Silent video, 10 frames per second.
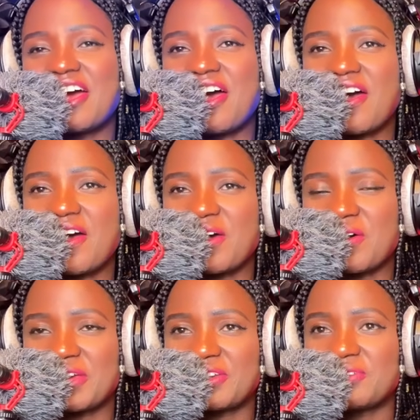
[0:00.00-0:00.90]

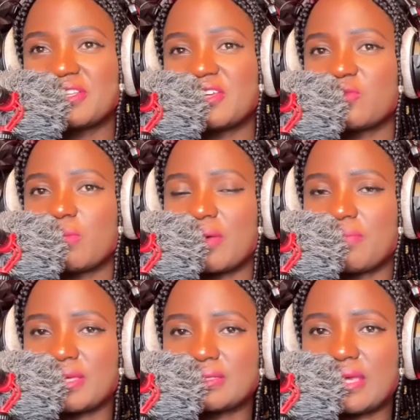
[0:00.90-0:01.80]
I can only give you my
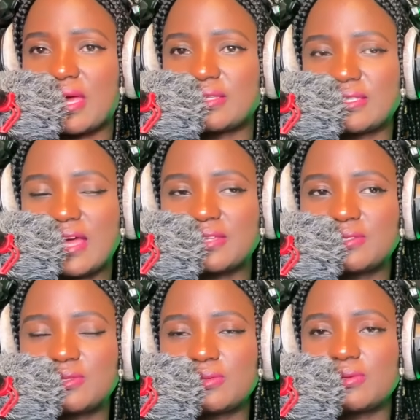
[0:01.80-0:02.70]
best guess
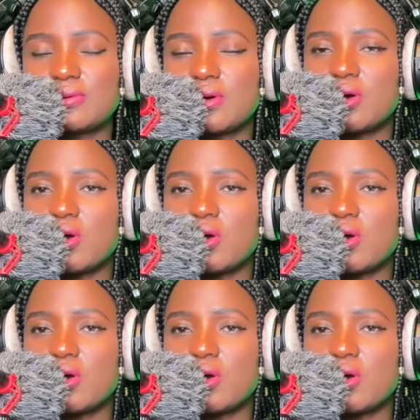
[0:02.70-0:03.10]
as to